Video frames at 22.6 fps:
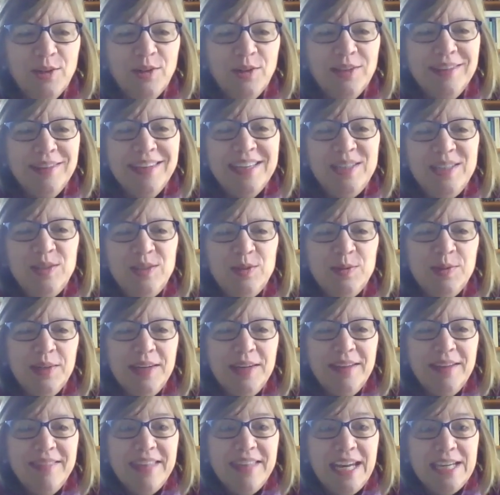And
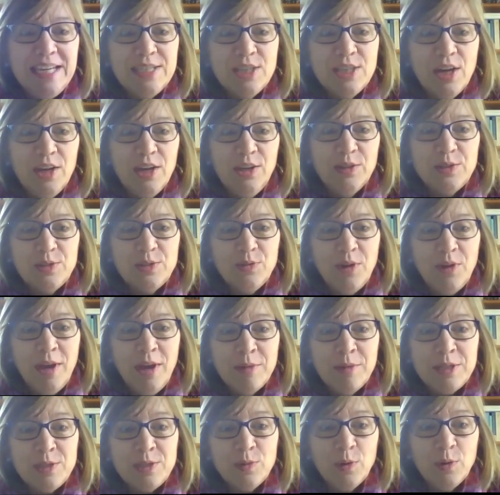then I saw your
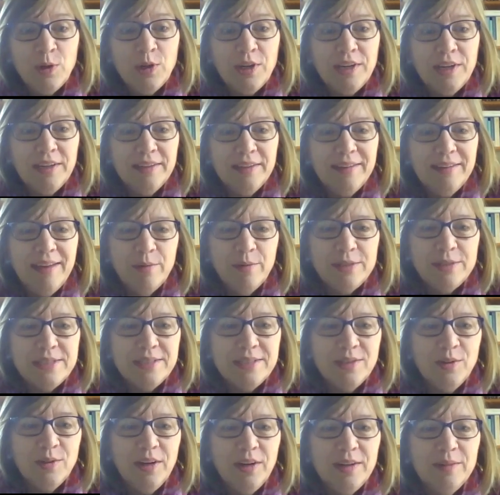ceramics work, and that was
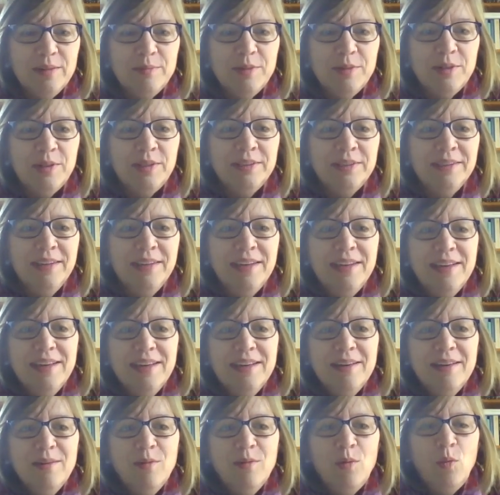incredible.
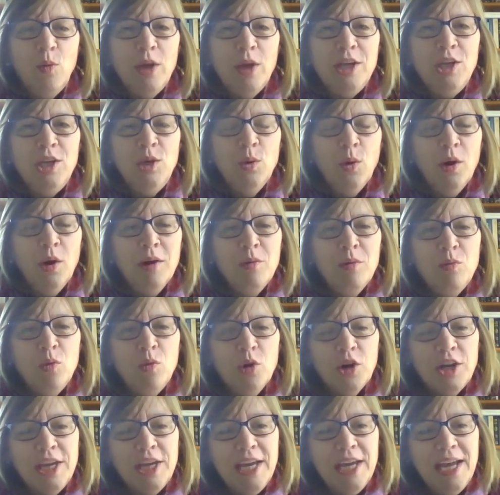When you're
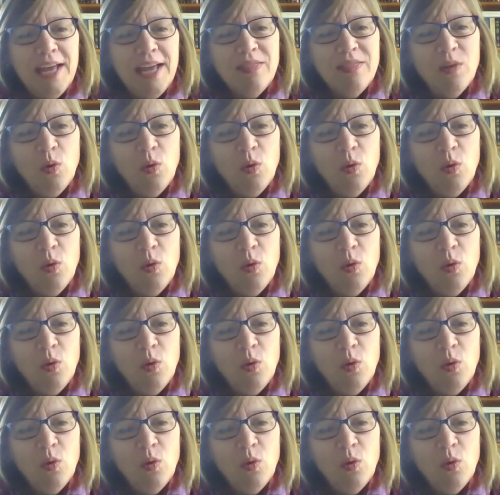working at the